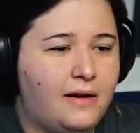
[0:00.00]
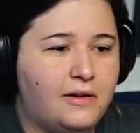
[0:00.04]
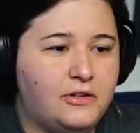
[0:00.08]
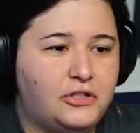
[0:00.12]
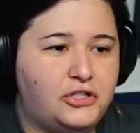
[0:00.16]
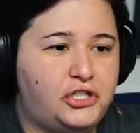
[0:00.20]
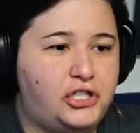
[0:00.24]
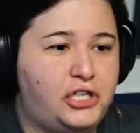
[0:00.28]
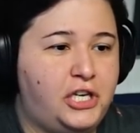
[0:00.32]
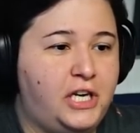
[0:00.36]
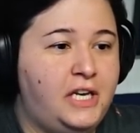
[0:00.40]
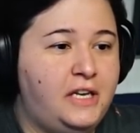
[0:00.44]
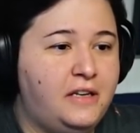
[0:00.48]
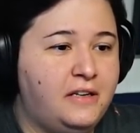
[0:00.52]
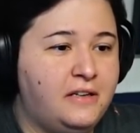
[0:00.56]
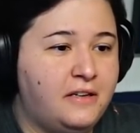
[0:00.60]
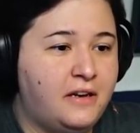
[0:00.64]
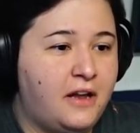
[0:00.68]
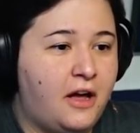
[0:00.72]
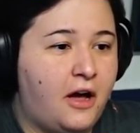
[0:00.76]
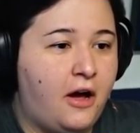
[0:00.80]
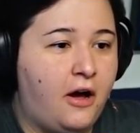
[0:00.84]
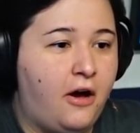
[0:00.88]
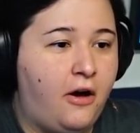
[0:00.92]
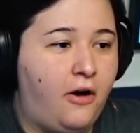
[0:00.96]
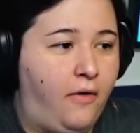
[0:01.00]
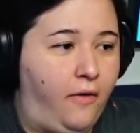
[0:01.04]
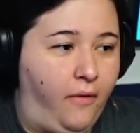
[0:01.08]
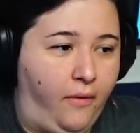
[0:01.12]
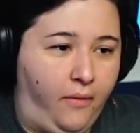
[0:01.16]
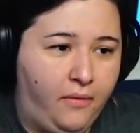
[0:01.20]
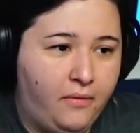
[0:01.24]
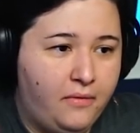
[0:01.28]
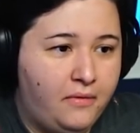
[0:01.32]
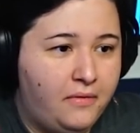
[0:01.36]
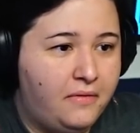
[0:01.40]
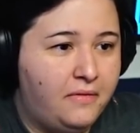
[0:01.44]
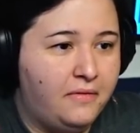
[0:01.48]
Cheatin' hoe.
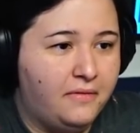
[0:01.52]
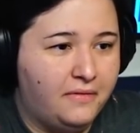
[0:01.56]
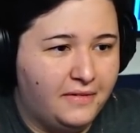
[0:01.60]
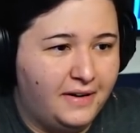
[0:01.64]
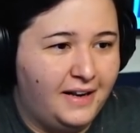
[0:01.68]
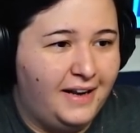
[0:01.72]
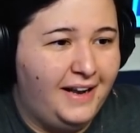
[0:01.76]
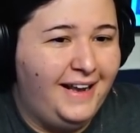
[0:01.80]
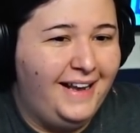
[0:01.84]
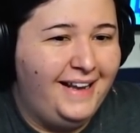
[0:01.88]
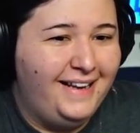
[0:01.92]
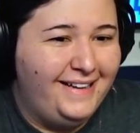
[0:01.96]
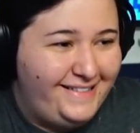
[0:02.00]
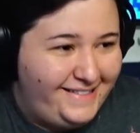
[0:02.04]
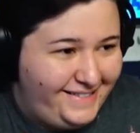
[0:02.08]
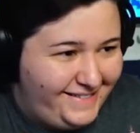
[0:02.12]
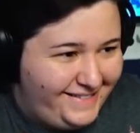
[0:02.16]
You'll be needing